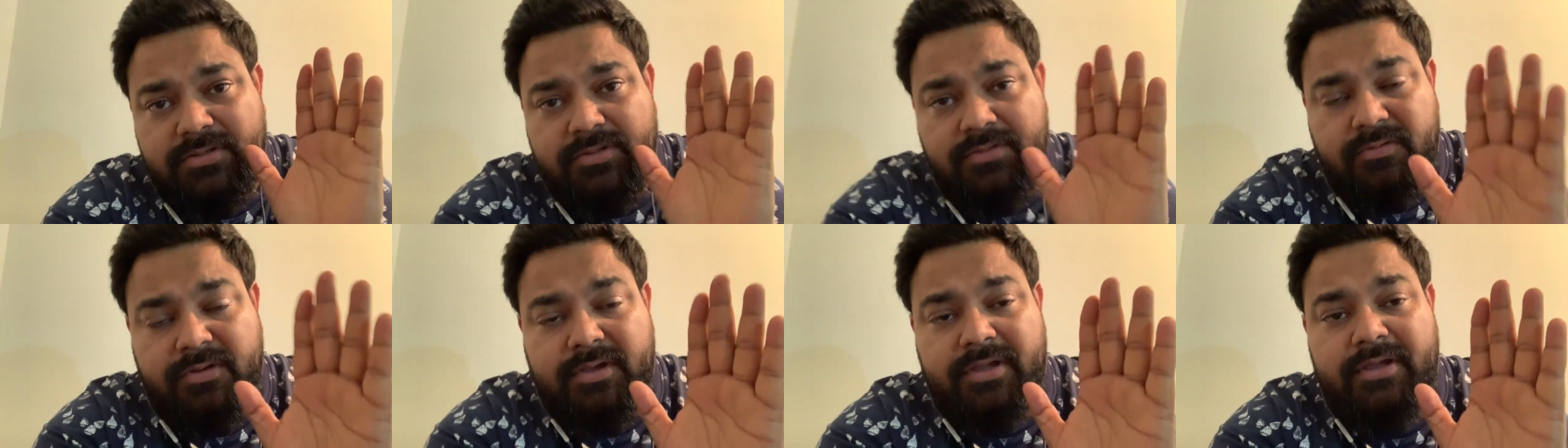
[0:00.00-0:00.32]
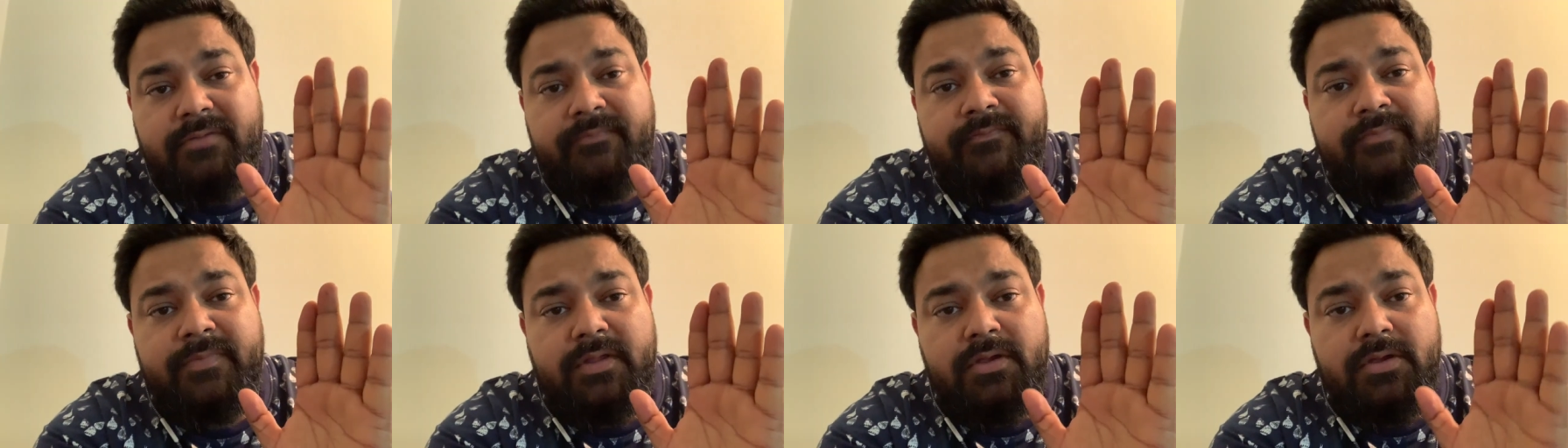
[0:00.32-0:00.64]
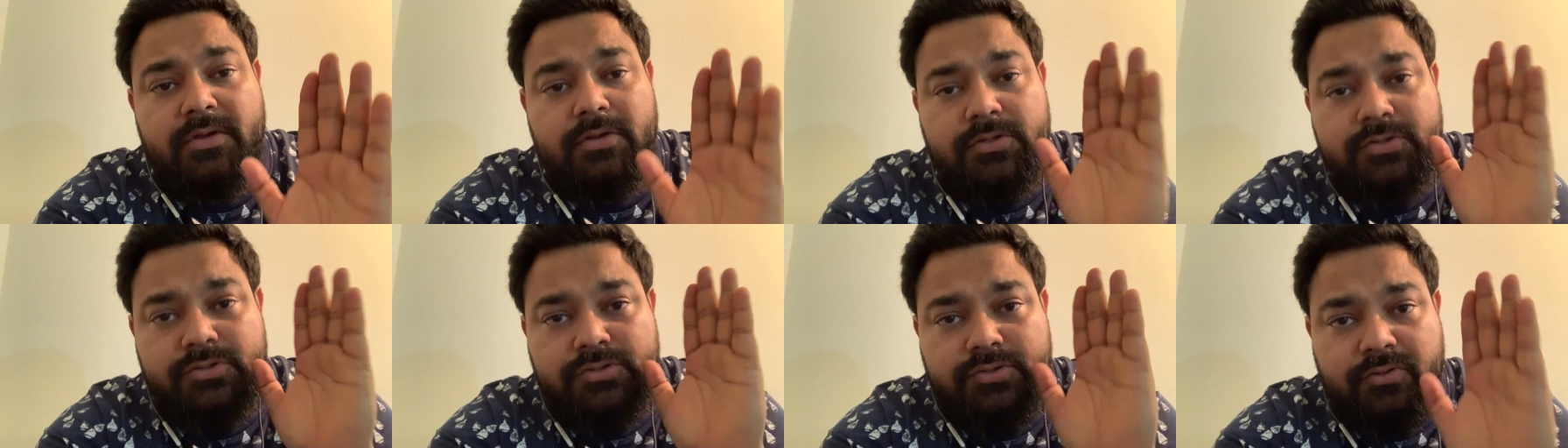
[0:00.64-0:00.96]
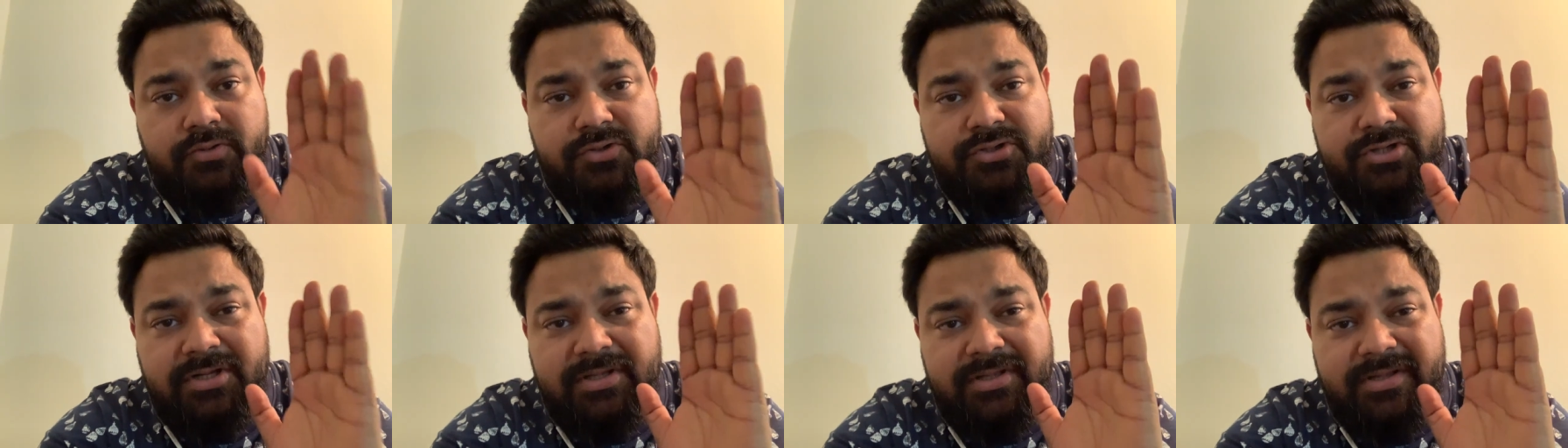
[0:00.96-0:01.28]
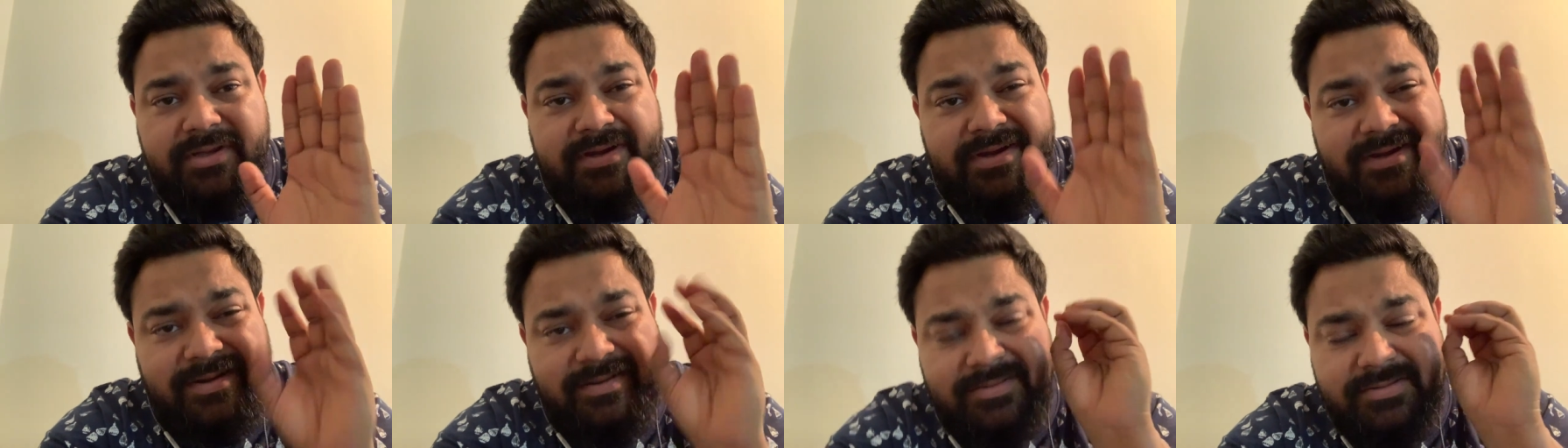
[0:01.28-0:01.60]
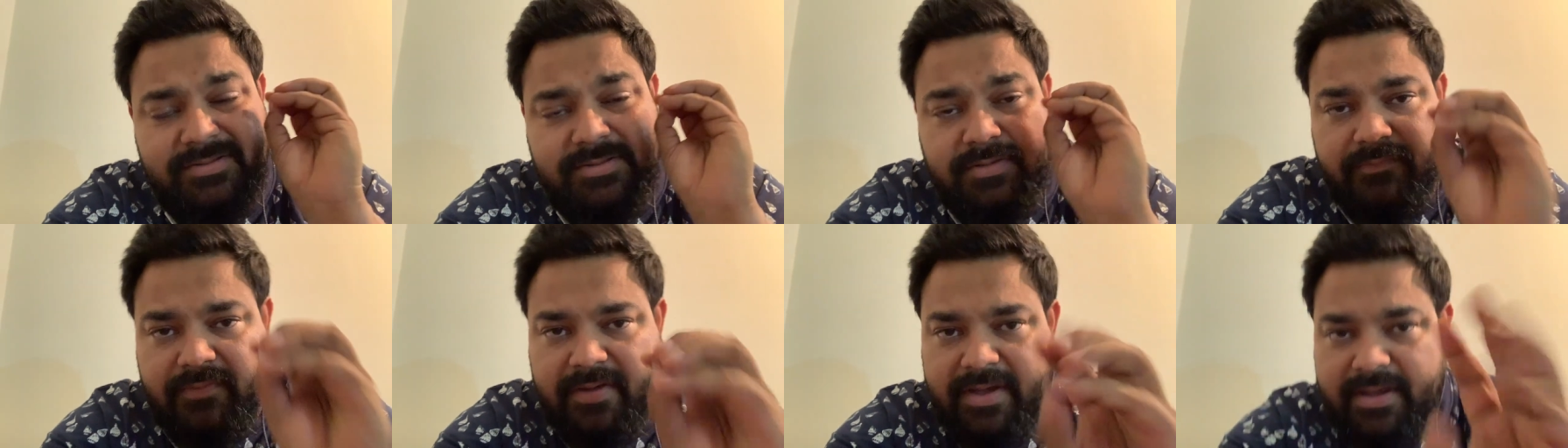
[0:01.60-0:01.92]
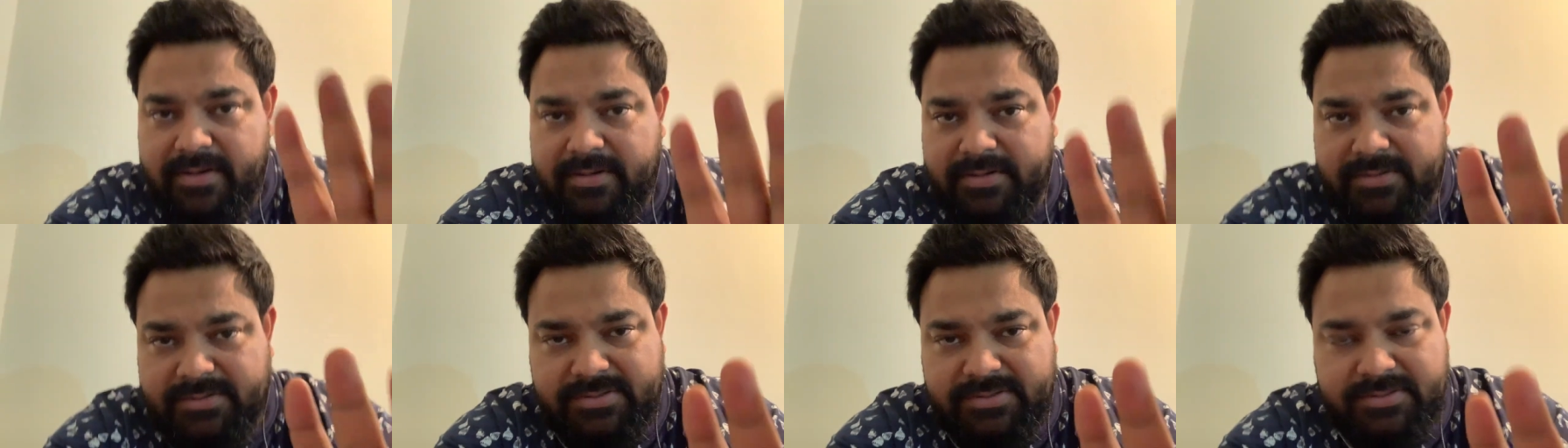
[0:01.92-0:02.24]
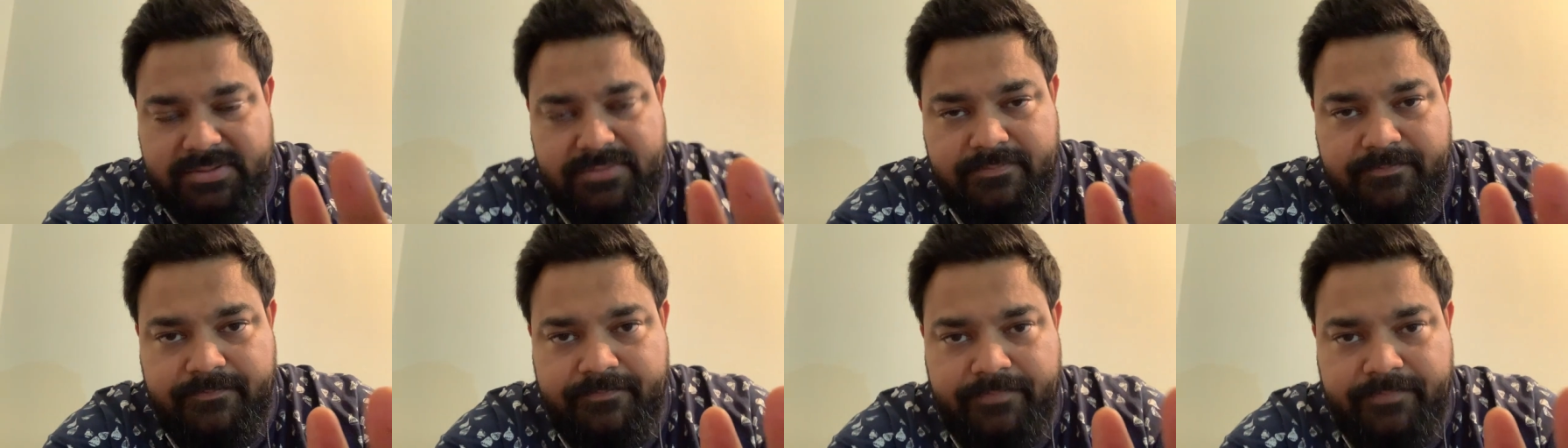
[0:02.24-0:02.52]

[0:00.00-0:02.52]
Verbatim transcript: Okay, social need is the virus.